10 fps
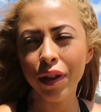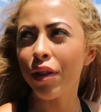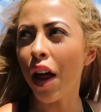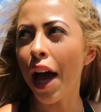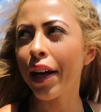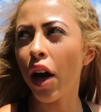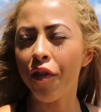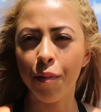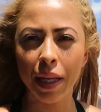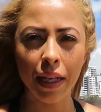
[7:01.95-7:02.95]
feel like
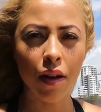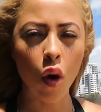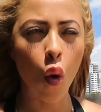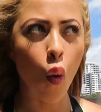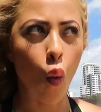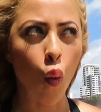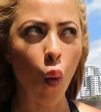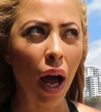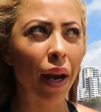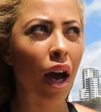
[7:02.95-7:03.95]
I've been
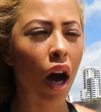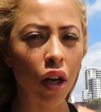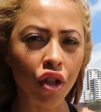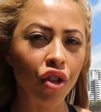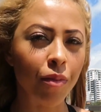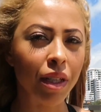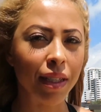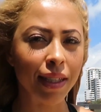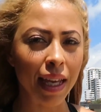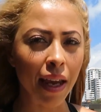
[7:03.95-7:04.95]

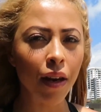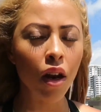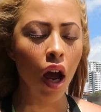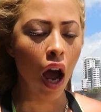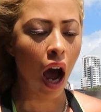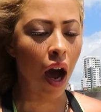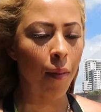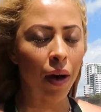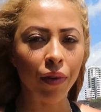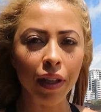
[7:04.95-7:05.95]
100%.
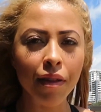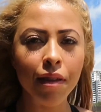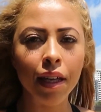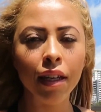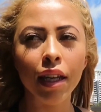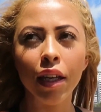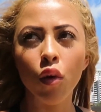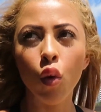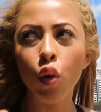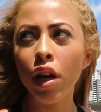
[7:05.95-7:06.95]
I really think in
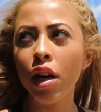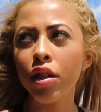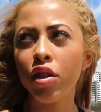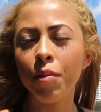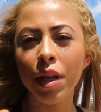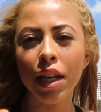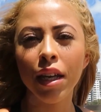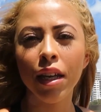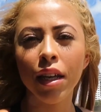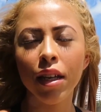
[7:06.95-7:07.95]
order to
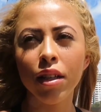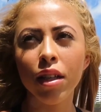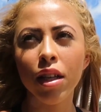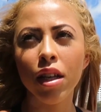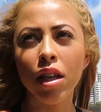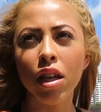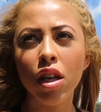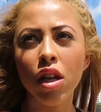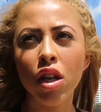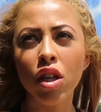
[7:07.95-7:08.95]
be
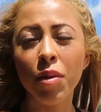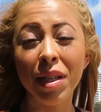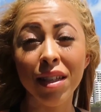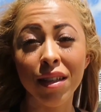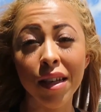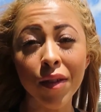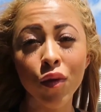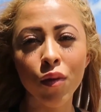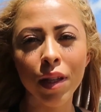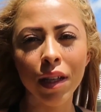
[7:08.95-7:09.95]

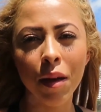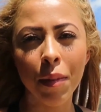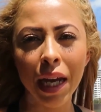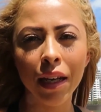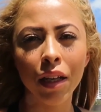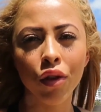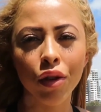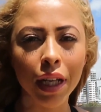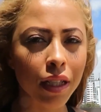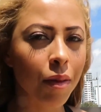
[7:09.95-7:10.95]
successful within competing, you
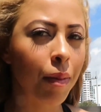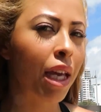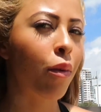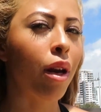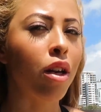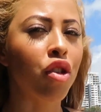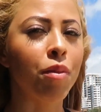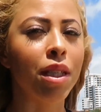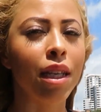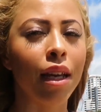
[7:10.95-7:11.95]
need to be
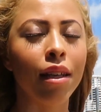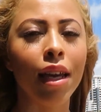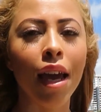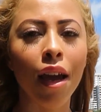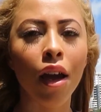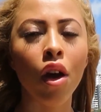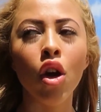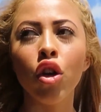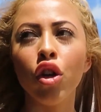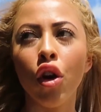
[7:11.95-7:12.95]
100%. Yeah,
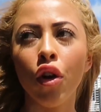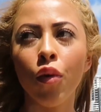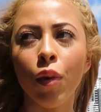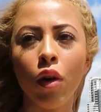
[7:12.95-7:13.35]
you know,